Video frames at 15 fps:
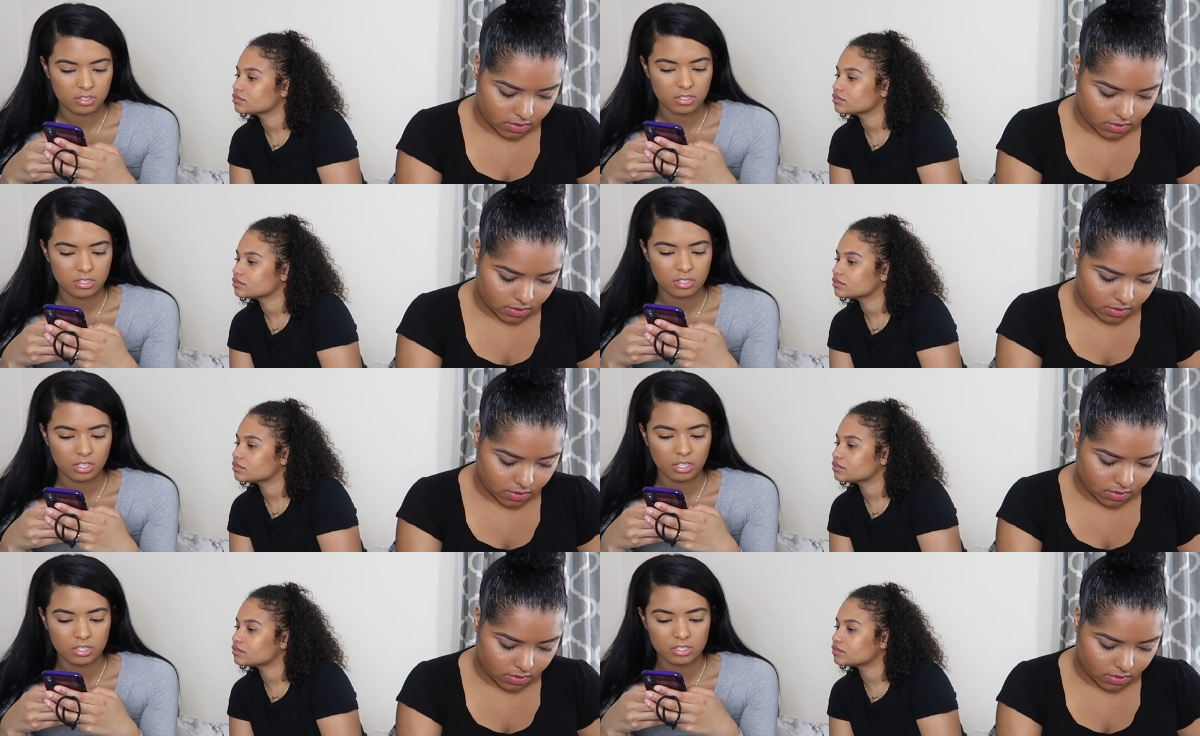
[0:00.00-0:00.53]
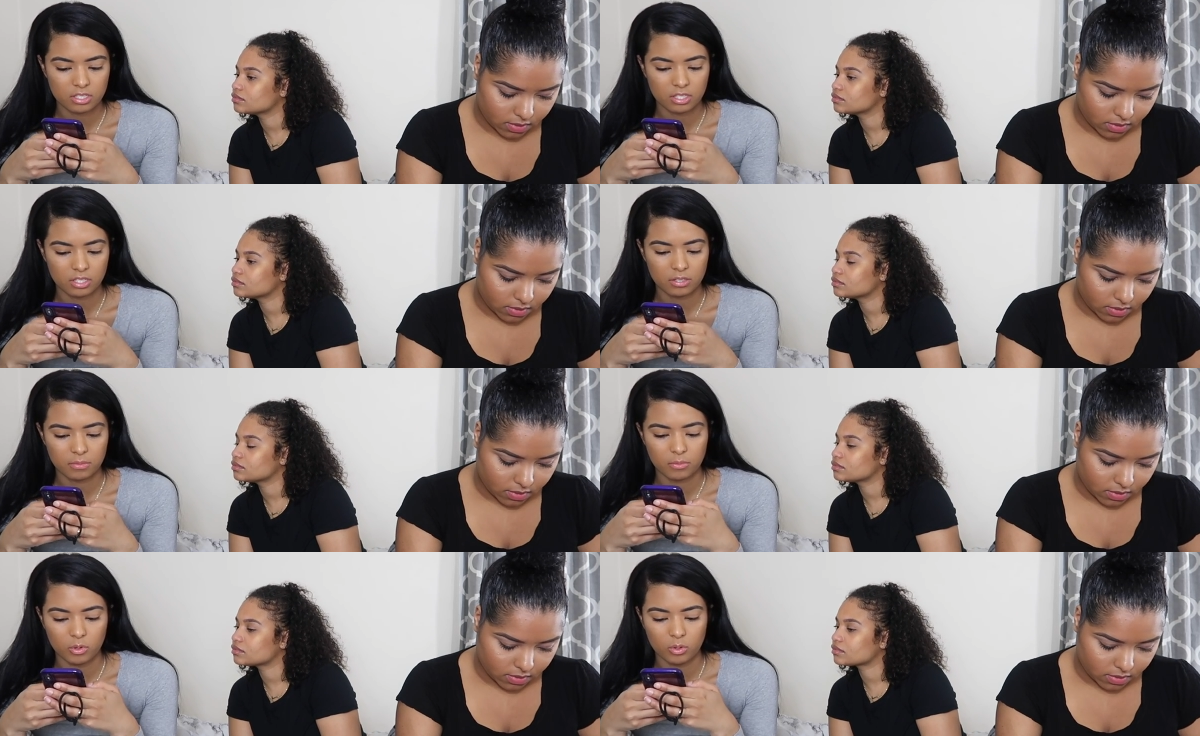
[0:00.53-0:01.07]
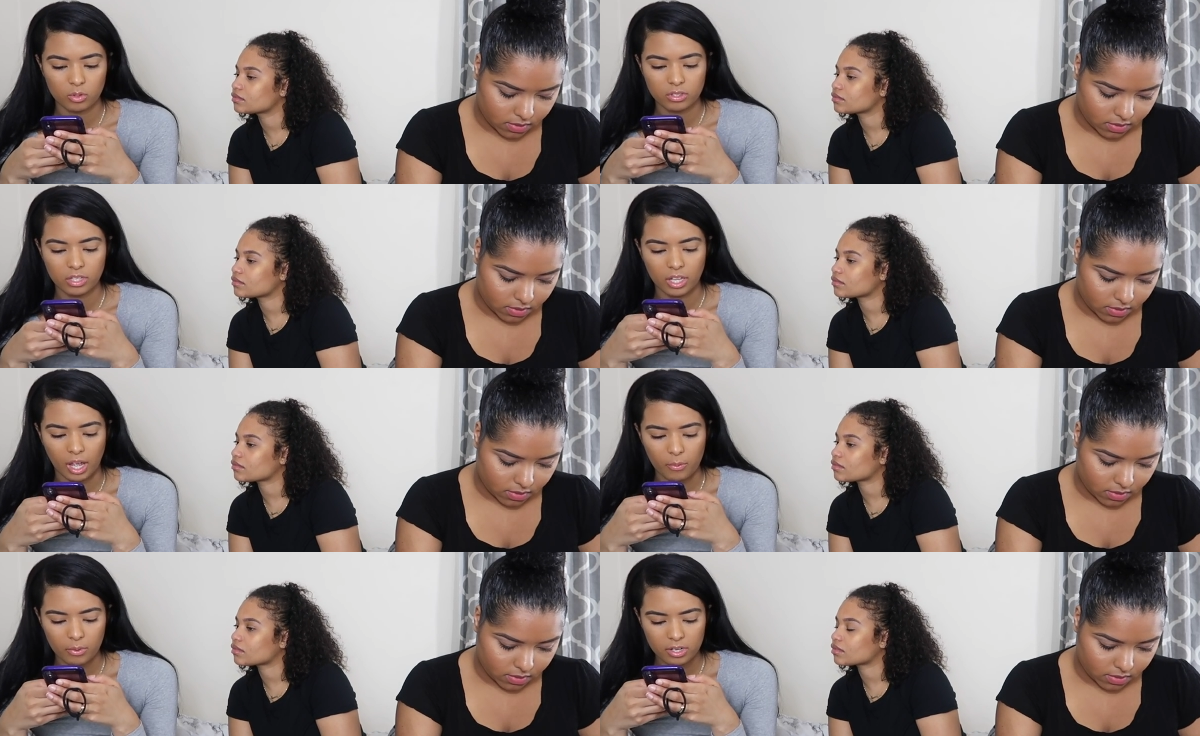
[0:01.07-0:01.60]
Speaker 1: She's singing to him all
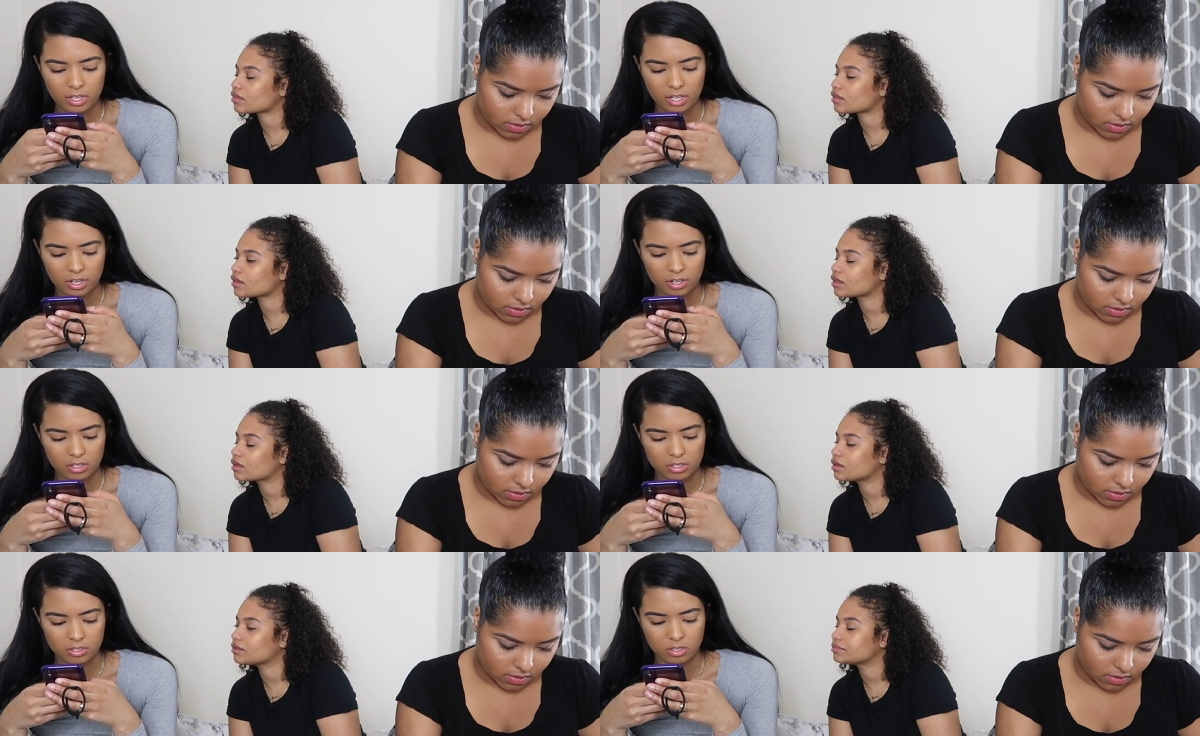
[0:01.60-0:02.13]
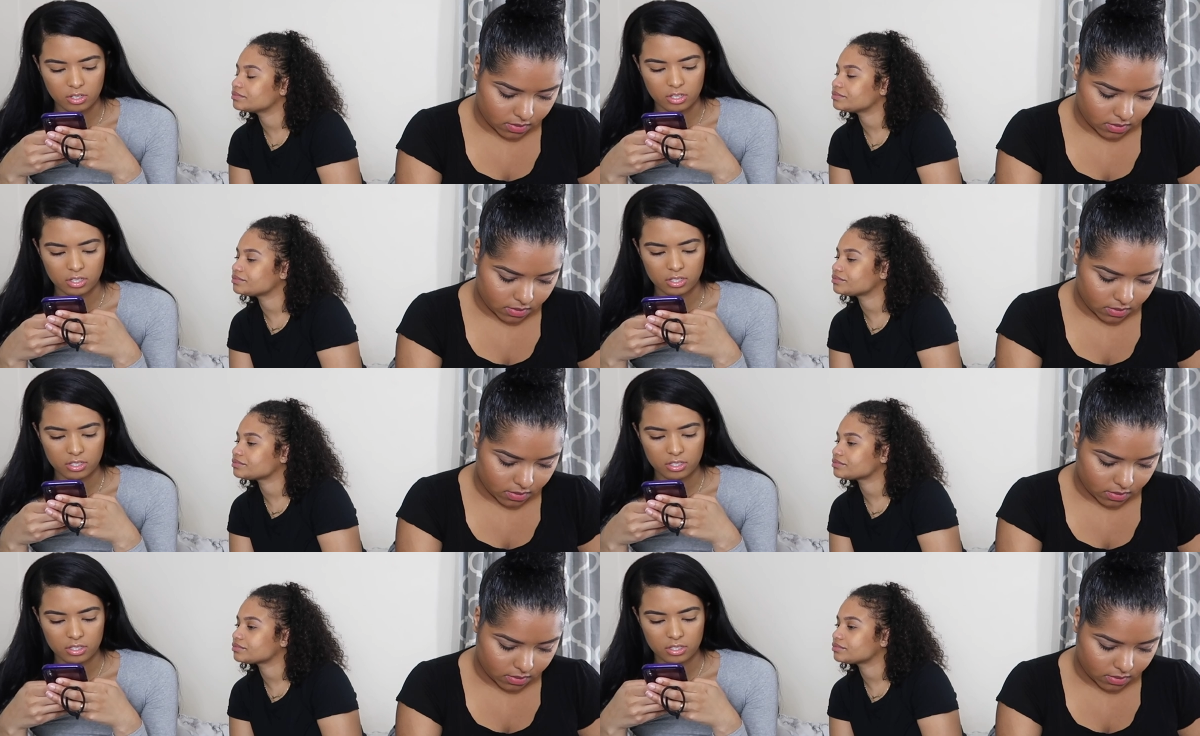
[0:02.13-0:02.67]
day. I want to hear her talk.